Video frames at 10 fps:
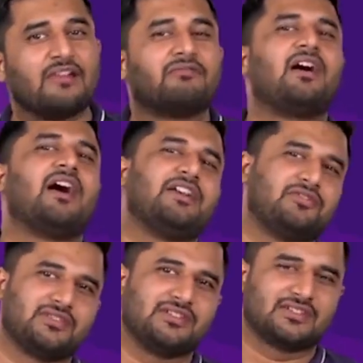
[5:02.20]
alpha
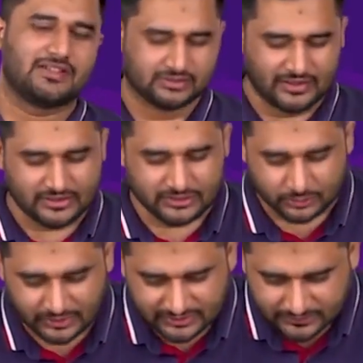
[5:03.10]
hydrogens. So let's
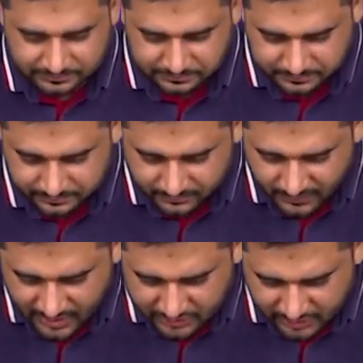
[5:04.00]
do this.
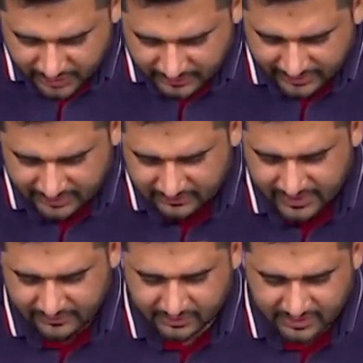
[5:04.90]
So here you can see
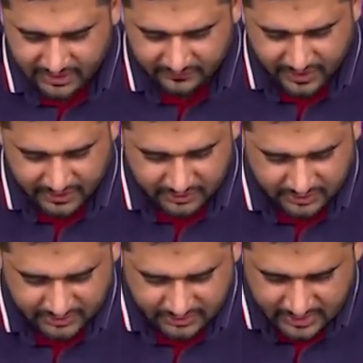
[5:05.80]
we have three alpha
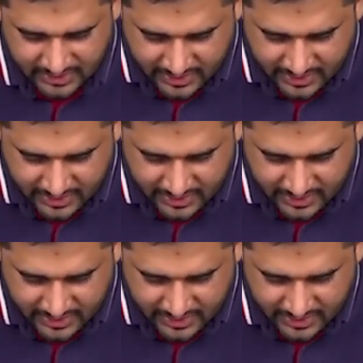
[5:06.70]
hydrogens,